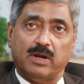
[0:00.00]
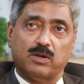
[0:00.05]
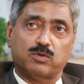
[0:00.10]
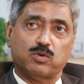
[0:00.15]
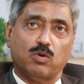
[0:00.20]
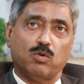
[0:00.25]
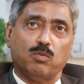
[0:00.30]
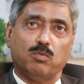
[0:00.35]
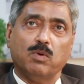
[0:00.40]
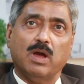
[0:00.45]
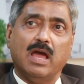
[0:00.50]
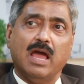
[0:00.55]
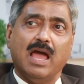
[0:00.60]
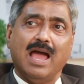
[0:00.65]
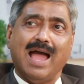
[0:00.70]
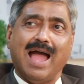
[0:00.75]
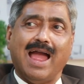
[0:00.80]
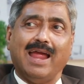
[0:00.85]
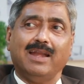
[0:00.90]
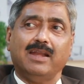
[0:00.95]
So
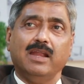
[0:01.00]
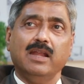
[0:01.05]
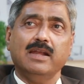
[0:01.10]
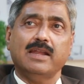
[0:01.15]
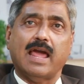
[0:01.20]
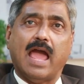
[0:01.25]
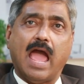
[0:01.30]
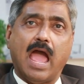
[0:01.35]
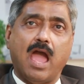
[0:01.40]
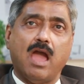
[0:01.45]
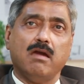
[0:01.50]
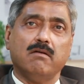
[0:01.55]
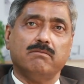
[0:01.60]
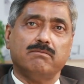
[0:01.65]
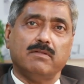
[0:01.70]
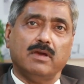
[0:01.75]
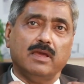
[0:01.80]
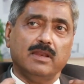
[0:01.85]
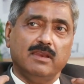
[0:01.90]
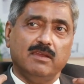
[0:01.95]
I didn't have
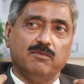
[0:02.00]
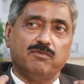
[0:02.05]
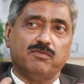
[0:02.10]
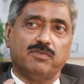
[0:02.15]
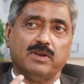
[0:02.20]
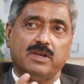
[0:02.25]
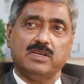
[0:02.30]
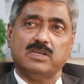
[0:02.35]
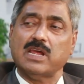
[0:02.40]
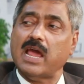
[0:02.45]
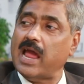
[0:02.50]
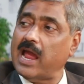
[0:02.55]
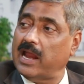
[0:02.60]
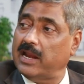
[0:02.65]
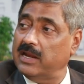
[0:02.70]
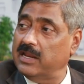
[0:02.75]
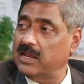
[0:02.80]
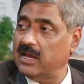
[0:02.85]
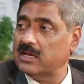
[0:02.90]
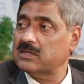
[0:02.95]
any fresh
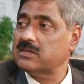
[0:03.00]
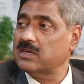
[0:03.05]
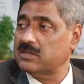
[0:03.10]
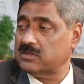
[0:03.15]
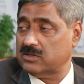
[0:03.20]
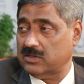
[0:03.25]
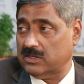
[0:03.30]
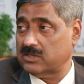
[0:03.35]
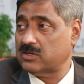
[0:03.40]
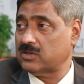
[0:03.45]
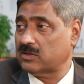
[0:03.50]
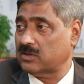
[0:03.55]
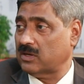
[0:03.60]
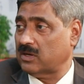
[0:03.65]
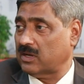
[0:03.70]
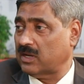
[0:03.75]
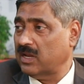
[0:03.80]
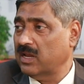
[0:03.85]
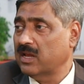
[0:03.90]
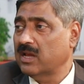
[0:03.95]
ideas as such.
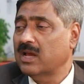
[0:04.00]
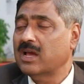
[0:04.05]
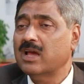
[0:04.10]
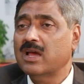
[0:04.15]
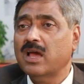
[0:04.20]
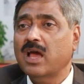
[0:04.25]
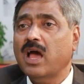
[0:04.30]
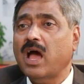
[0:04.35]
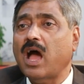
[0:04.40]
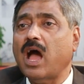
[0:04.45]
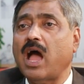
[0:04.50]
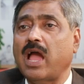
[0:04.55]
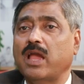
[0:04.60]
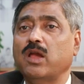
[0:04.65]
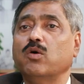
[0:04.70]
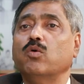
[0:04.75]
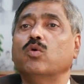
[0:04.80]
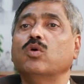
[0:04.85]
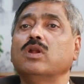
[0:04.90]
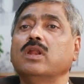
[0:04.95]
I
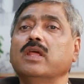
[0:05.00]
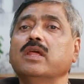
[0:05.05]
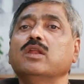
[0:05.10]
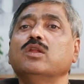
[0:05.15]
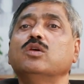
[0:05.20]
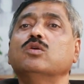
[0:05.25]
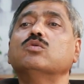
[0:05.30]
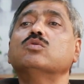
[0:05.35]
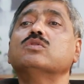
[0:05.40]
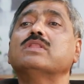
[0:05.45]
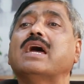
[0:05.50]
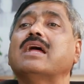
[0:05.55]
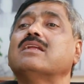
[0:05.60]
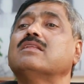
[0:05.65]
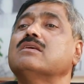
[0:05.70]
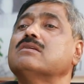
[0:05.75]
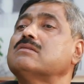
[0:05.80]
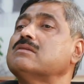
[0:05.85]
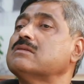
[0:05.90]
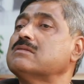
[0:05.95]
only knew that
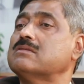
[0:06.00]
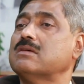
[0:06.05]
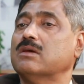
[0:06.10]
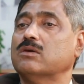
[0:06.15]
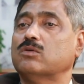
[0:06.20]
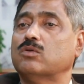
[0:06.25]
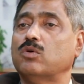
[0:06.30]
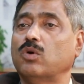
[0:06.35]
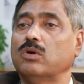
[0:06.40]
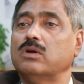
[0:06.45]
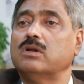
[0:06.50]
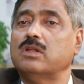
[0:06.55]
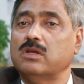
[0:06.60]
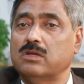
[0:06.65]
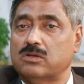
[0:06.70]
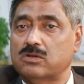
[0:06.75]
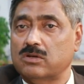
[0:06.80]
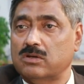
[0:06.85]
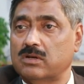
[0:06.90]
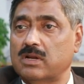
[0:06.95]
this is a good
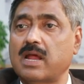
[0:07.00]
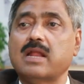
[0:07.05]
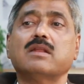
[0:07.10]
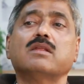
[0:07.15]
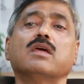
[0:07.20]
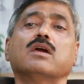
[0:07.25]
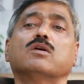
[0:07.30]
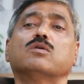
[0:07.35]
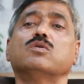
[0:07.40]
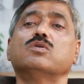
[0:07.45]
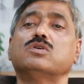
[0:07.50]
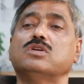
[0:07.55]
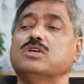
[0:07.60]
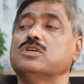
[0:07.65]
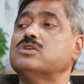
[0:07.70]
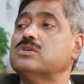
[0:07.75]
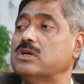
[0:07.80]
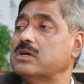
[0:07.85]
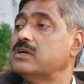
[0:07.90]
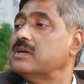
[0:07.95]
teacher and a good
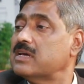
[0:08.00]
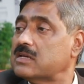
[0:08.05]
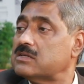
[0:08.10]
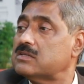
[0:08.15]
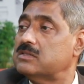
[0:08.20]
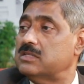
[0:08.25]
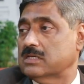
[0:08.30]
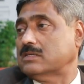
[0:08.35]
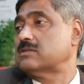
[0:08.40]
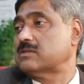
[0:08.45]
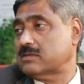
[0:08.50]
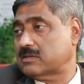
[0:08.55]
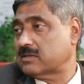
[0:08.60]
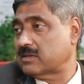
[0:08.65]
teacher does this.